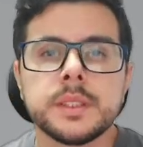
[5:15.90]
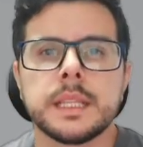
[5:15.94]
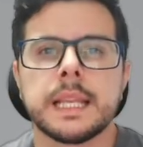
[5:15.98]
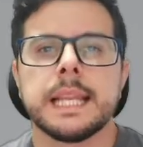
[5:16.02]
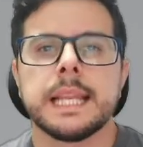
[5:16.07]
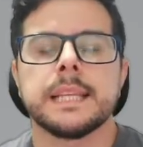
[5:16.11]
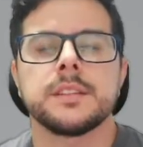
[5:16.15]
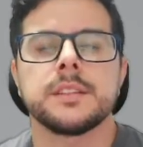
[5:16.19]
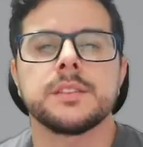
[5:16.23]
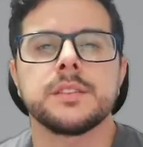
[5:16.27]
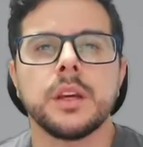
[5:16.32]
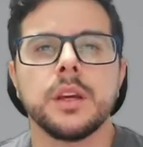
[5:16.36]

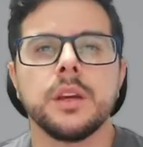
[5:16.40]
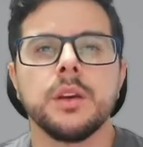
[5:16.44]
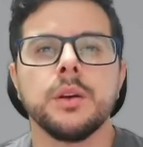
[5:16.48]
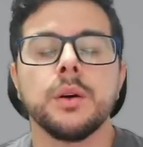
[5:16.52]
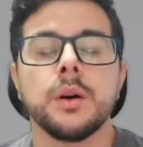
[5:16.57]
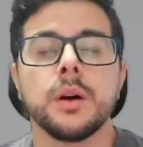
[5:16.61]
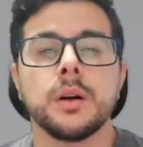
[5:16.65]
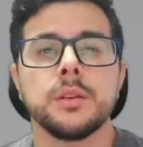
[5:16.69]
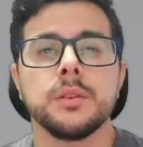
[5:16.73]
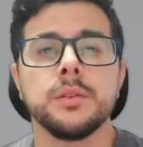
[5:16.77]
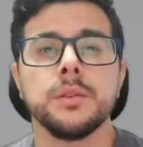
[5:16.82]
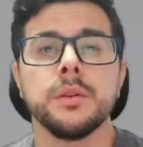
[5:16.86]
Let's say
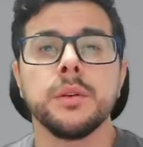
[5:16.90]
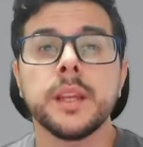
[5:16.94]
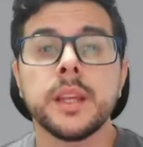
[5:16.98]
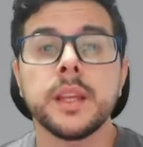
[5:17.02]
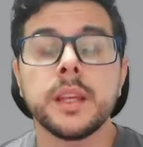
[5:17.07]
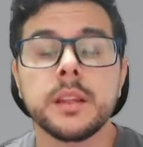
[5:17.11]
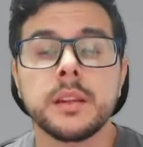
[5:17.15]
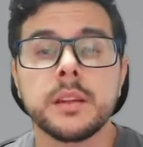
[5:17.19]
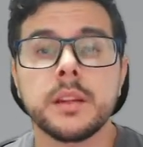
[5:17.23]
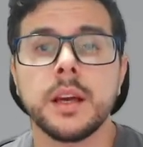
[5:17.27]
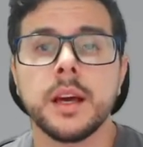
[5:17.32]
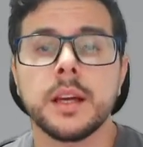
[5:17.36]
you
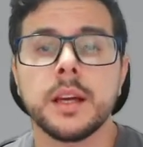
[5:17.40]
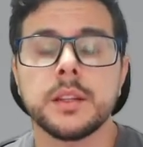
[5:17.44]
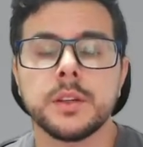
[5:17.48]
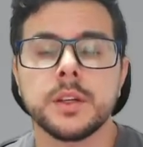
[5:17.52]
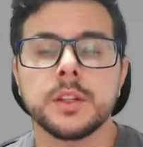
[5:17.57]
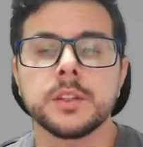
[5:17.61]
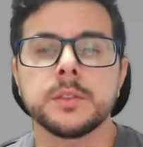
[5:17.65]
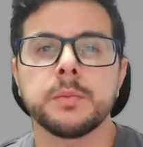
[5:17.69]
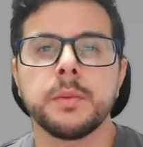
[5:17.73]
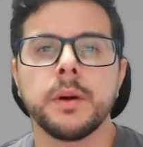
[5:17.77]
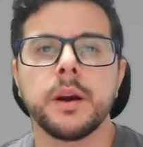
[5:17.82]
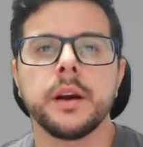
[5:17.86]
need
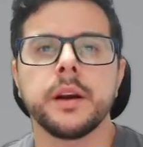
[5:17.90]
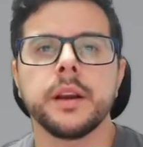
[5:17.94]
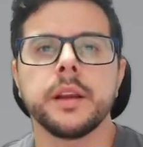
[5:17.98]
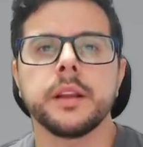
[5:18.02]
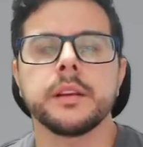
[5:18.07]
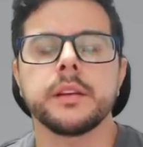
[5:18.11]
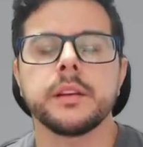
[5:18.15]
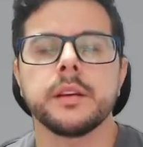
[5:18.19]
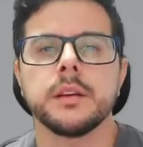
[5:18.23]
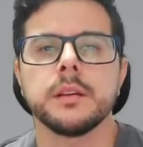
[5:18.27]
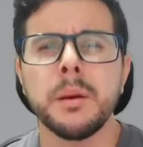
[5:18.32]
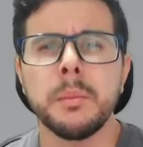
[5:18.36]

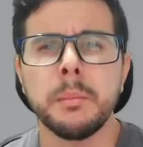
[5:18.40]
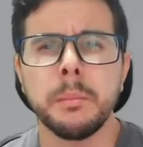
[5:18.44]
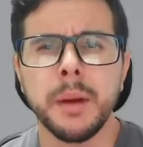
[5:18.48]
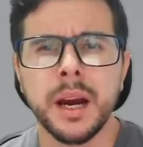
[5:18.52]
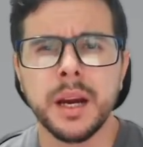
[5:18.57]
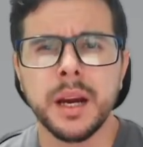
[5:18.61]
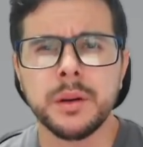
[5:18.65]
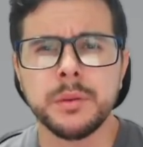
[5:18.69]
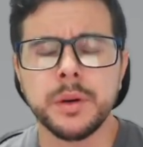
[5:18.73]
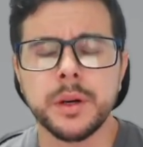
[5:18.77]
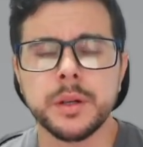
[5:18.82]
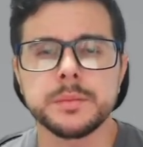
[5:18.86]
transparent
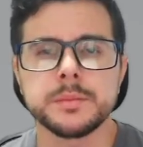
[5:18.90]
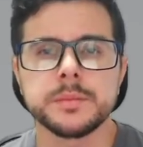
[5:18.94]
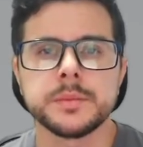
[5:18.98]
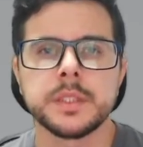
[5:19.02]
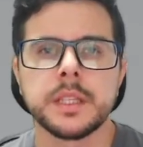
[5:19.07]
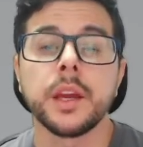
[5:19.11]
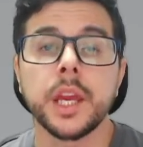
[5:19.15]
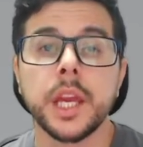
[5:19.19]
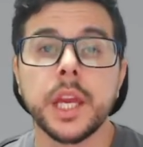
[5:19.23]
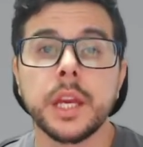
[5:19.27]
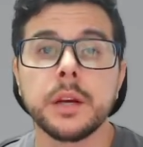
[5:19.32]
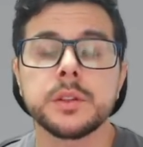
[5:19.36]
background.
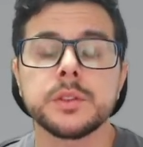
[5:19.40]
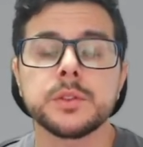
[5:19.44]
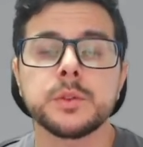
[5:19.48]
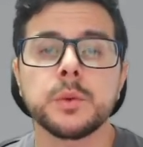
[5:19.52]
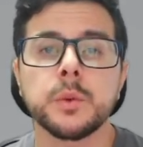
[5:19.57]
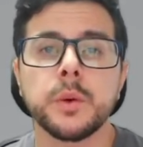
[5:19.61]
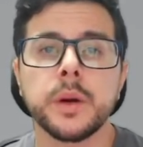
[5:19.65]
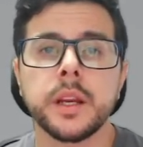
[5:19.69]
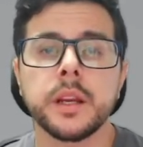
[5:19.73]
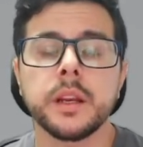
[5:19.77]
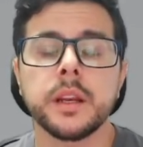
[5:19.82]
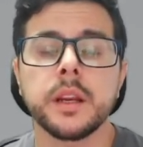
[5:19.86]
Here's
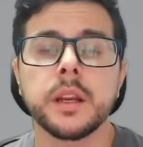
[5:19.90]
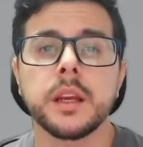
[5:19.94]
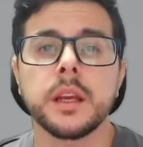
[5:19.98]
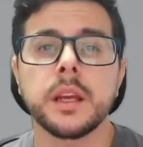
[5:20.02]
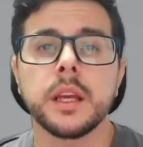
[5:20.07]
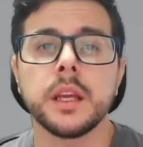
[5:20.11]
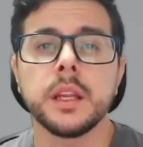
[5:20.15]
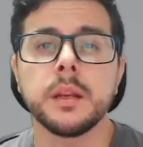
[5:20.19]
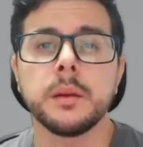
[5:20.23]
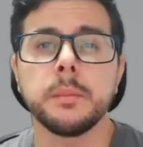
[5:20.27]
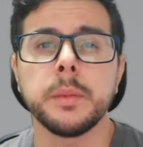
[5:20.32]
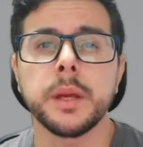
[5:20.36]
when
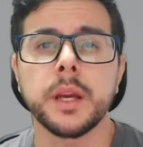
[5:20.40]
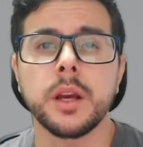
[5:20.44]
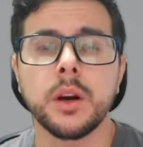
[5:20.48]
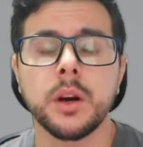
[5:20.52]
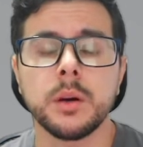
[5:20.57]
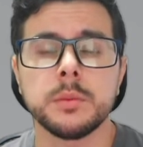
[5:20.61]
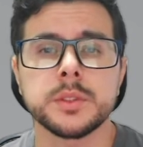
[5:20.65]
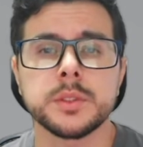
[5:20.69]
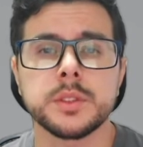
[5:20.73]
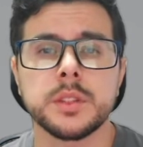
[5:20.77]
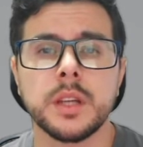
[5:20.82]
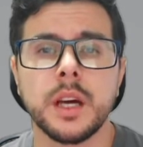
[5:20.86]
it
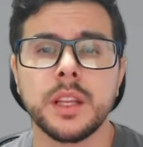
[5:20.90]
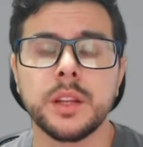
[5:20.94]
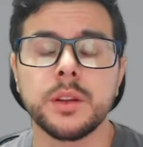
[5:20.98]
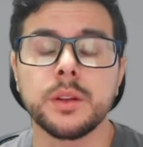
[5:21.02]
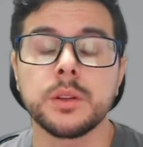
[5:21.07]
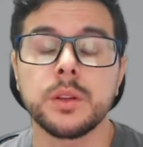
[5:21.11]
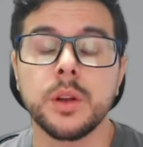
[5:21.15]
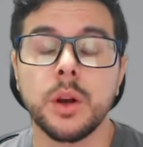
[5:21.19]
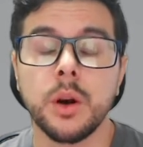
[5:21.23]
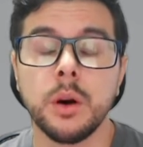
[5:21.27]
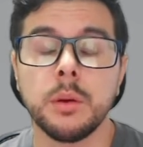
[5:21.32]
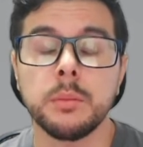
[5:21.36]
becomes a
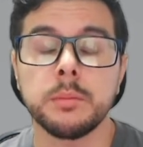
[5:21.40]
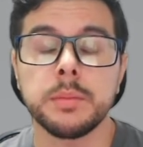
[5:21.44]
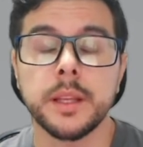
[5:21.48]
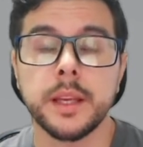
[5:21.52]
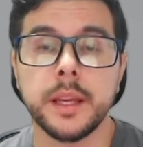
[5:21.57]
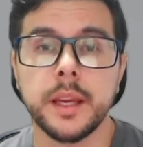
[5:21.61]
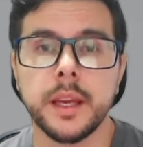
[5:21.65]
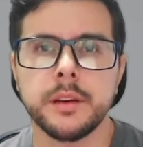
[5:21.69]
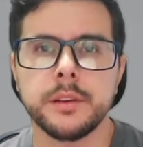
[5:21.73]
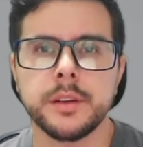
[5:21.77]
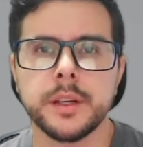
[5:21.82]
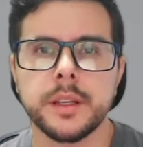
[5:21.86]
little
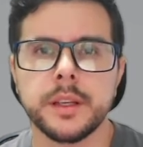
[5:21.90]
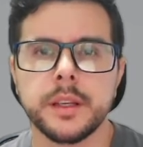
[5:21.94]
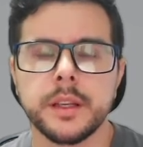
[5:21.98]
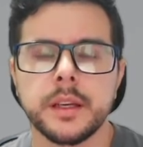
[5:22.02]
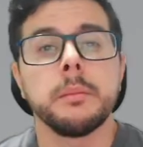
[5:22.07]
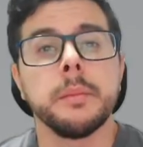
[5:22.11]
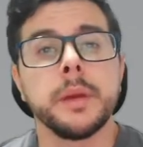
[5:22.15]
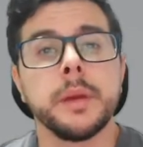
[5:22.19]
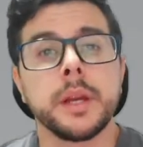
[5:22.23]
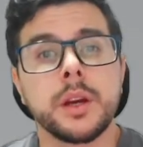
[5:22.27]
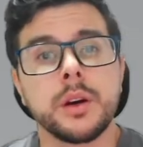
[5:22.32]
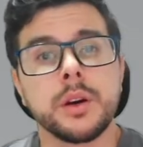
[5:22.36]
complicated
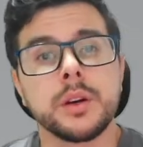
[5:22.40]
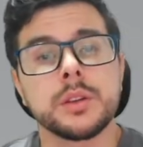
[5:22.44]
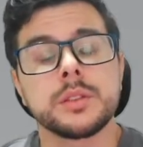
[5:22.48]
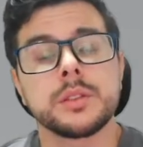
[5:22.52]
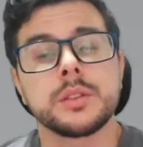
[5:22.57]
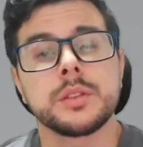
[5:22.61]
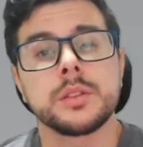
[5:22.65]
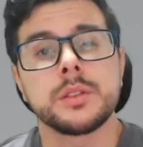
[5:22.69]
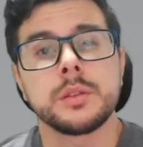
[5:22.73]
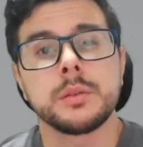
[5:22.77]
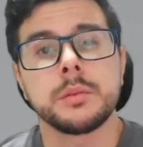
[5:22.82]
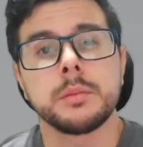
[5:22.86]

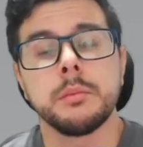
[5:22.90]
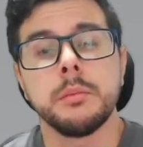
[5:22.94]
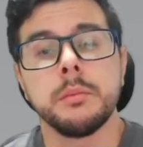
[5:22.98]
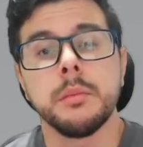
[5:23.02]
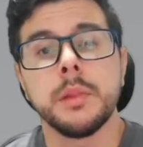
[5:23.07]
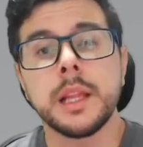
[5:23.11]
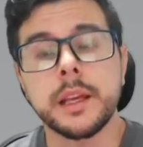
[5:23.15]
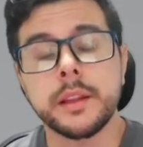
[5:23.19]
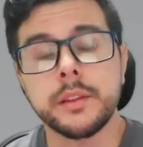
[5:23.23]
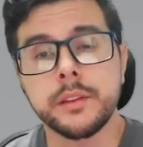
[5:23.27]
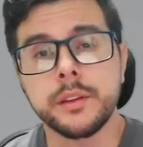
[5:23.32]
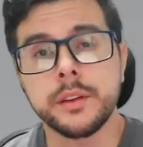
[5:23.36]
because
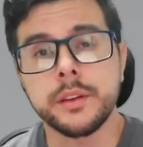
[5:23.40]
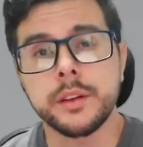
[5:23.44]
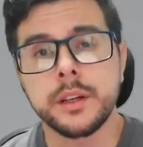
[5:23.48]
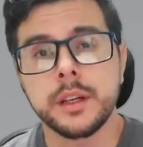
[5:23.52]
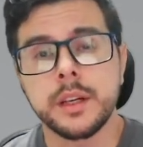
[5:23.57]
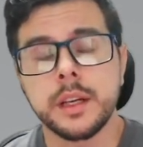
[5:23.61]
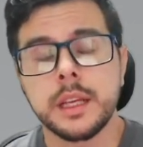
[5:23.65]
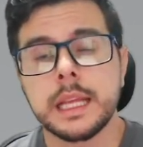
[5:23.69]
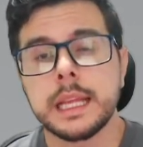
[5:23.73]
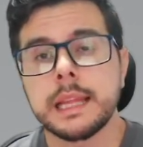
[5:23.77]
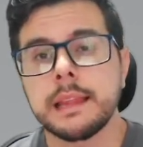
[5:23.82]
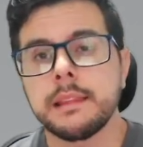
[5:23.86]
Blender
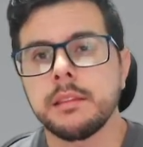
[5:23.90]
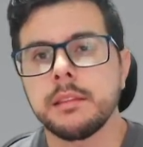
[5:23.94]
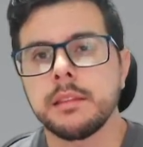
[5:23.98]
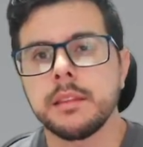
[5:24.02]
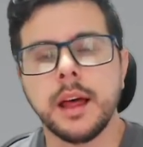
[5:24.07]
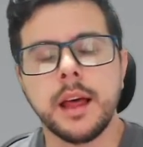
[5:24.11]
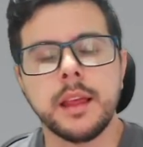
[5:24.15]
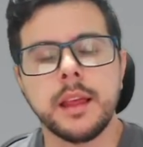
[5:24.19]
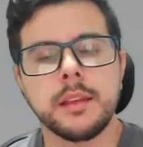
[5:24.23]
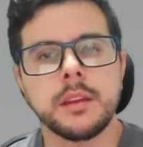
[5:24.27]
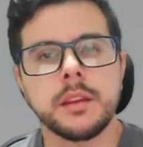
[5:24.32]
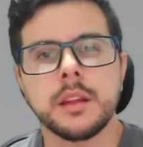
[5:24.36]

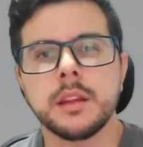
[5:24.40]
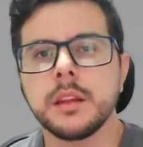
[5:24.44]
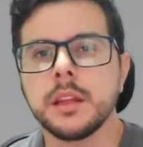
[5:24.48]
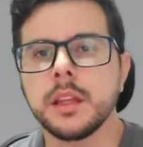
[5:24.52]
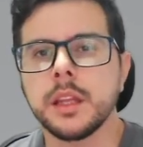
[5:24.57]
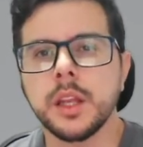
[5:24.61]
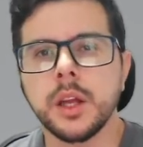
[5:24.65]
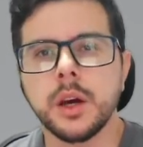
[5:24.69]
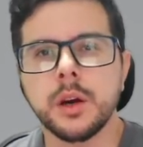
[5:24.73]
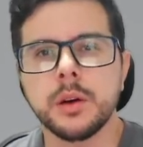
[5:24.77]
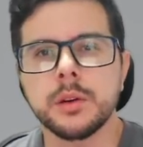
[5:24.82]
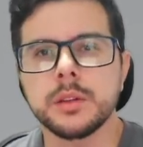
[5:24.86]
doesn't
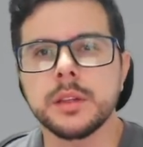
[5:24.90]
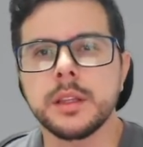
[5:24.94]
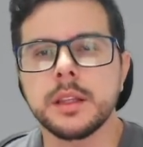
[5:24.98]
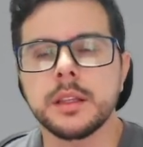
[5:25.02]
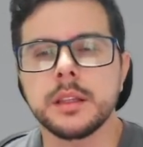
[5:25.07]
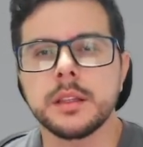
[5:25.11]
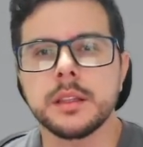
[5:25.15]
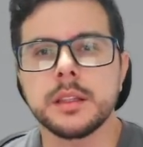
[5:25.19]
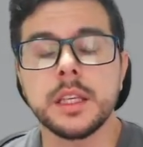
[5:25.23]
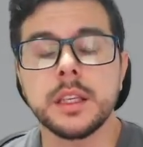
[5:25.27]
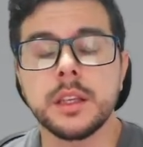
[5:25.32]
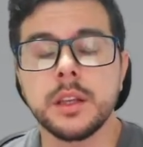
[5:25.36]

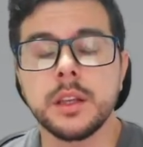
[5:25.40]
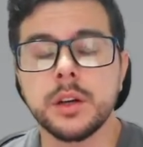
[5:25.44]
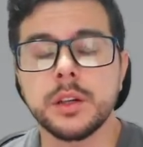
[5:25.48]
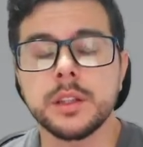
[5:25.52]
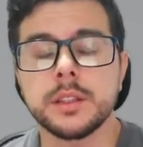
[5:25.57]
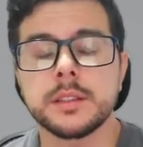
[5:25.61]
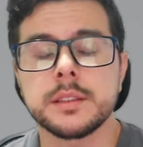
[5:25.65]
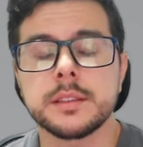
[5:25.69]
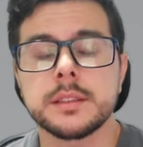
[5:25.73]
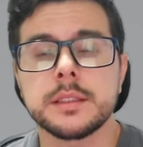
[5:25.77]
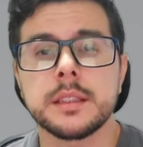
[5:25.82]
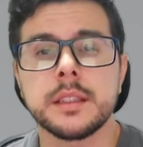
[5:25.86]

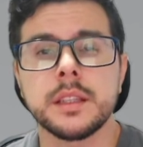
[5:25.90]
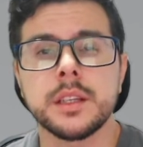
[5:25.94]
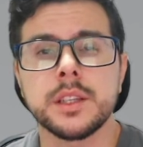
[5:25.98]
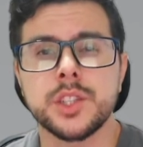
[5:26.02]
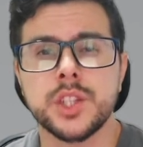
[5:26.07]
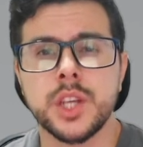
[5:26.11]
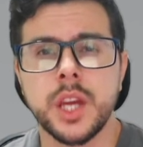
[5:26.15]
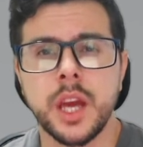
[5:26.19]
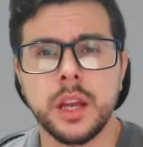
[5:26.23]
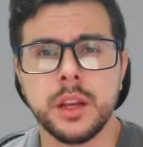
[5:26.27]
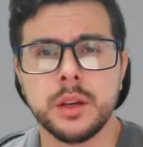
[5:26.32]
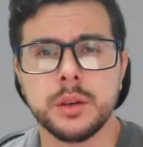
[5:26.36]
denoise the
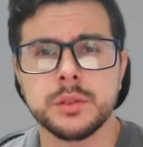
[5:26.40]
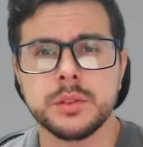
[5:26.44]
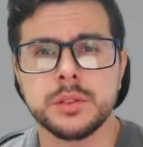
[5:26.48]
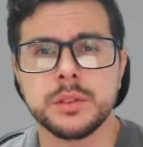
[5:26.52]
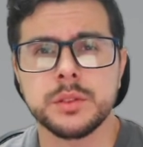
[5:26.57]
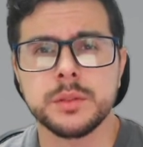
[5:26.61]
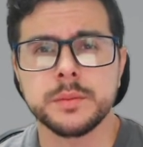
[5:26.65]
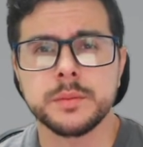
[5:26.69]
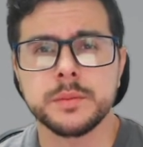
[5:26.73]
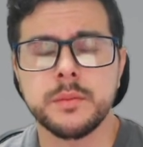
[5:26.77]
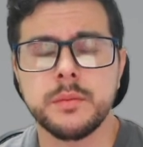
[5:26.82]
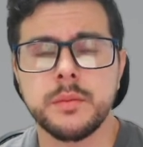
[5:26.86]

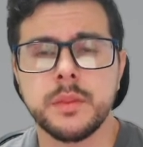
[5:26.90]
shadows.